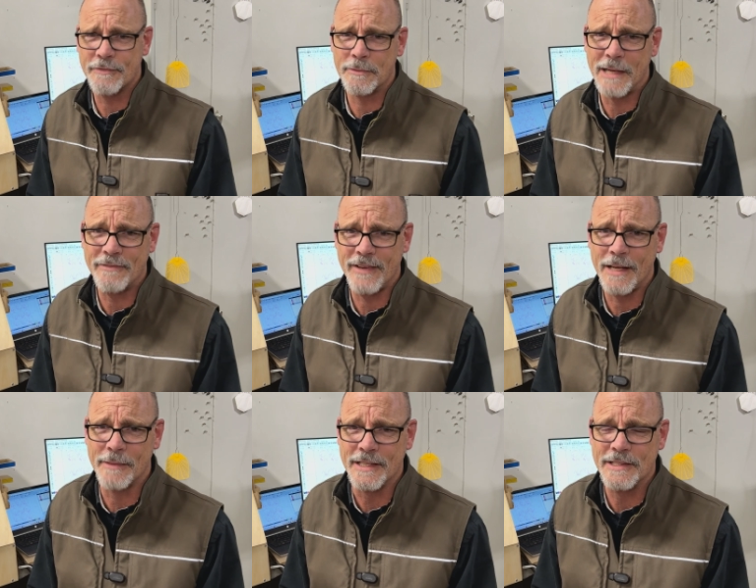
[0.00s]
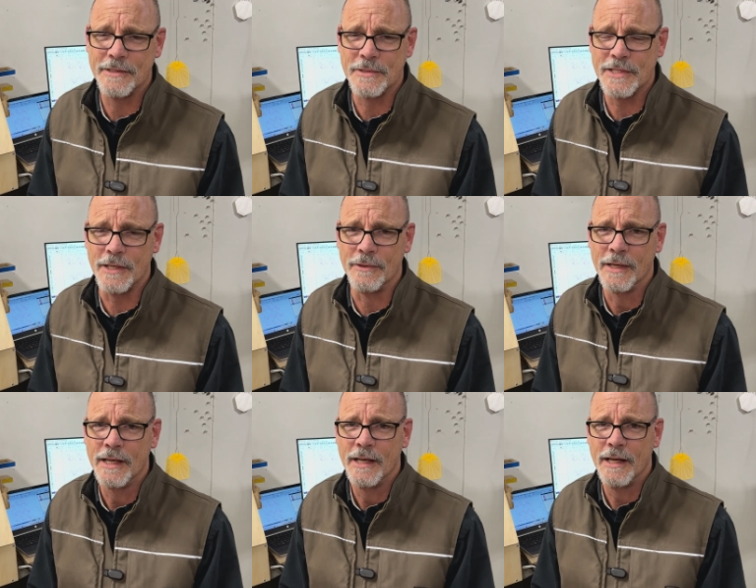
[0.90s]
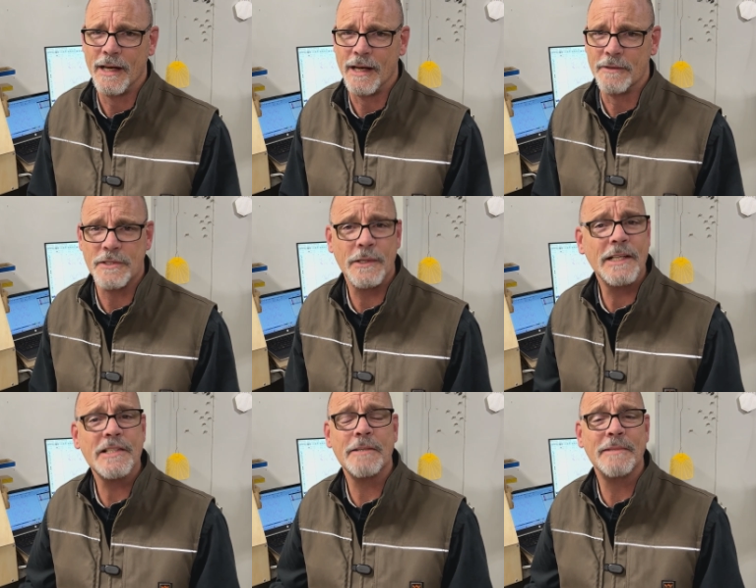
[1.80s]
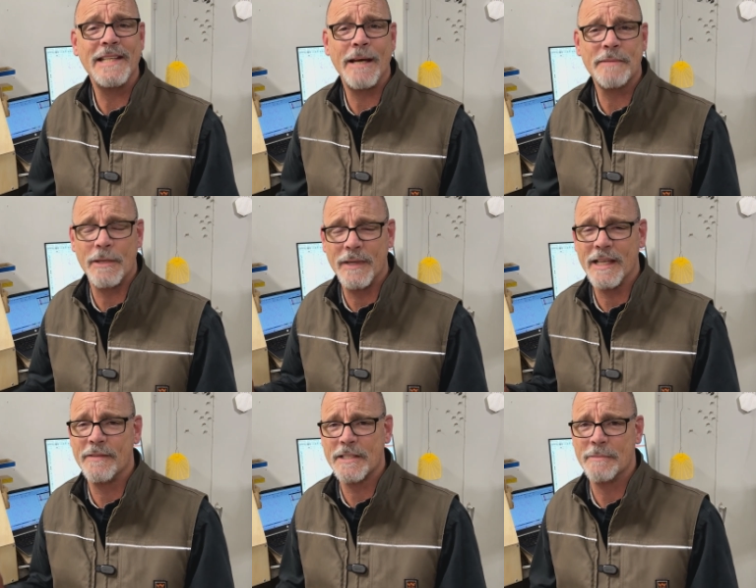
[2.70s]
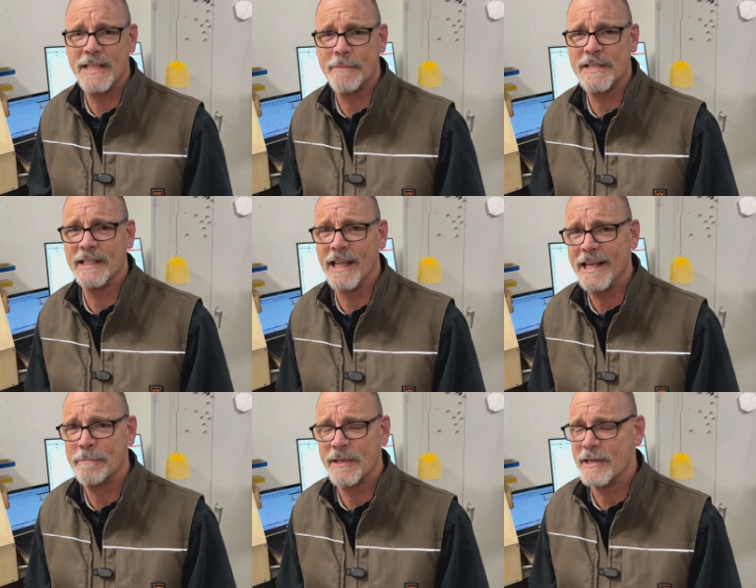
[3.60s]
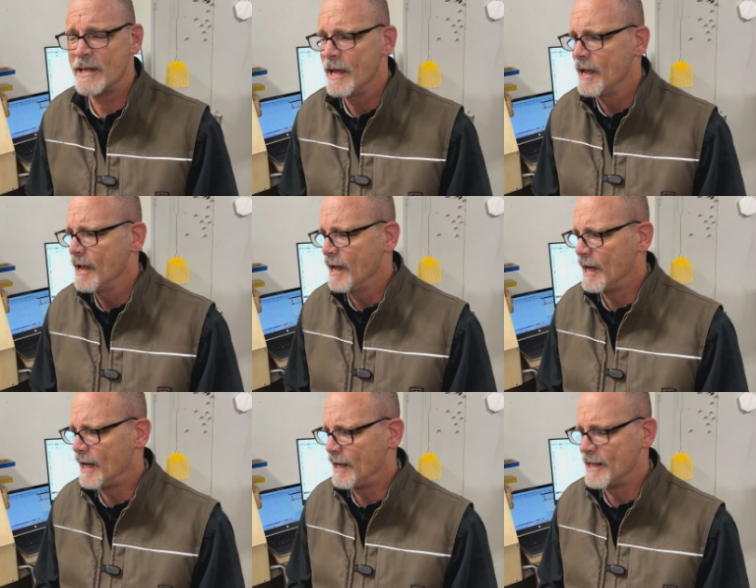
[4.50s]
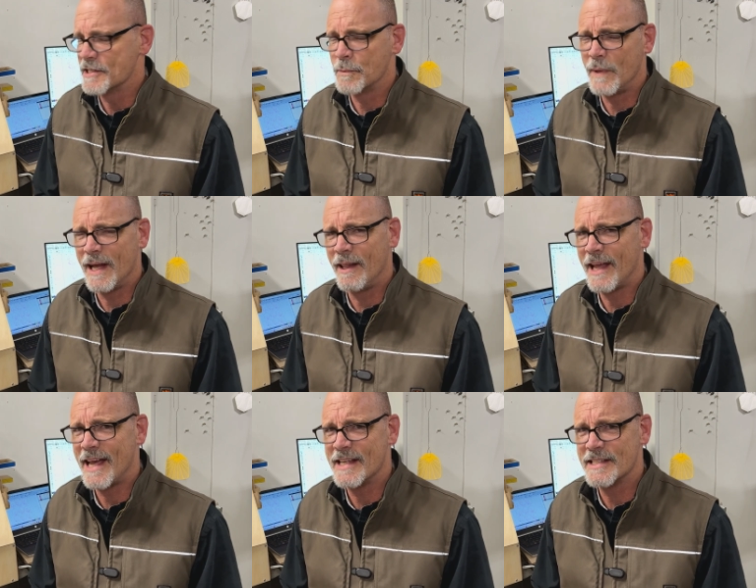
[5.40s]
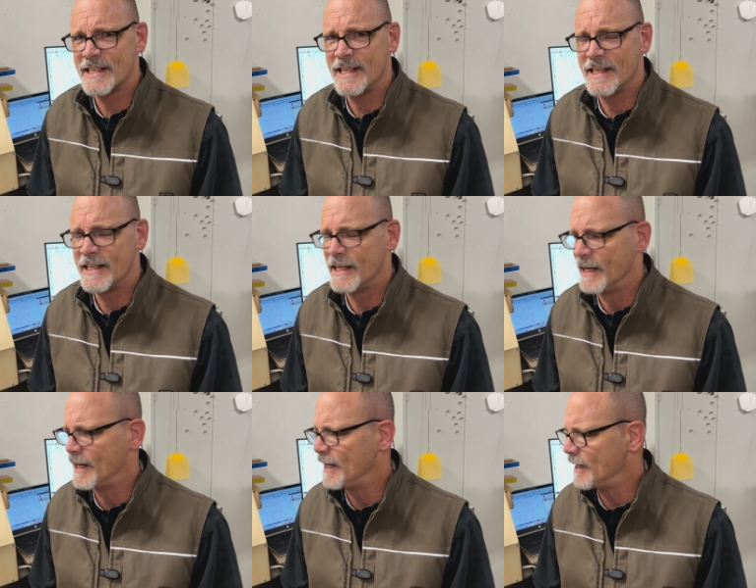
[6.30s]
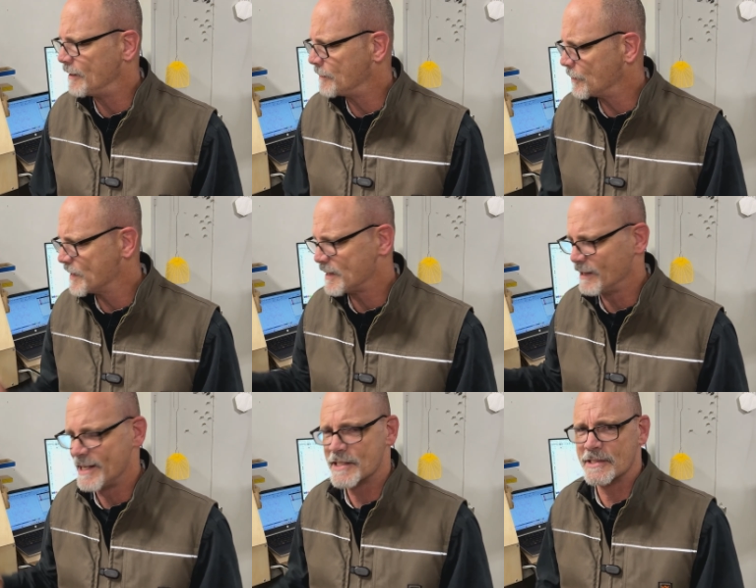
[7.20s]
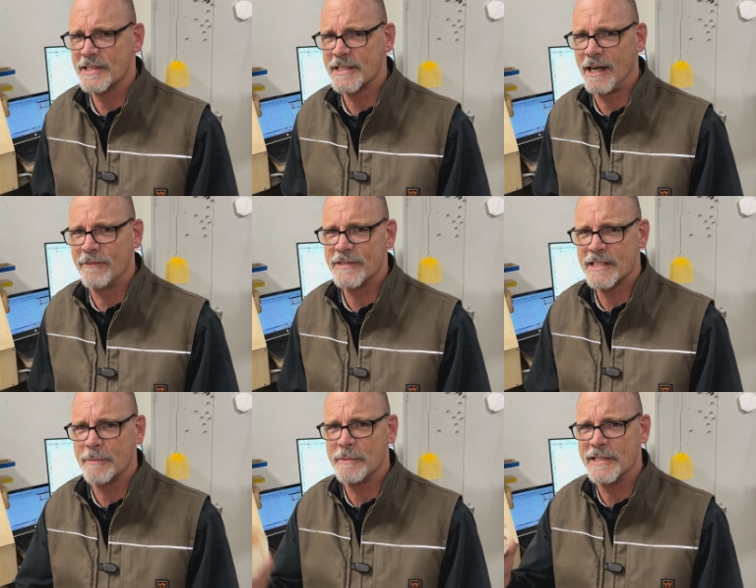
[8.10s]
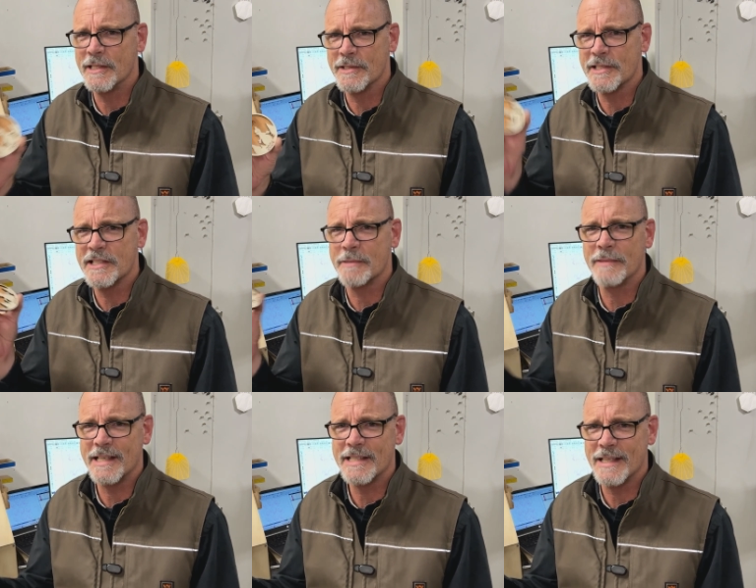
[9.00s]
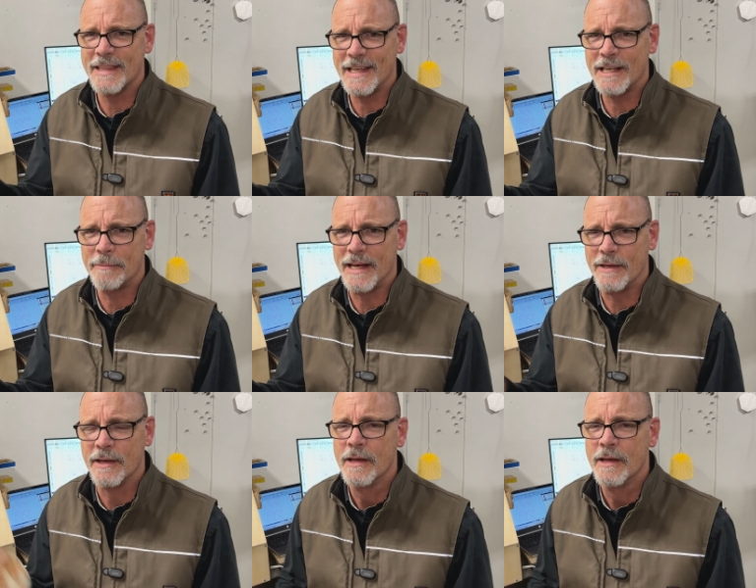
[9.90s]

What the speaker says: for my family too. So here's some tips. I want to give you some tips in Lightburn, as well as in with the laser itself and some of the materials and some things to think about.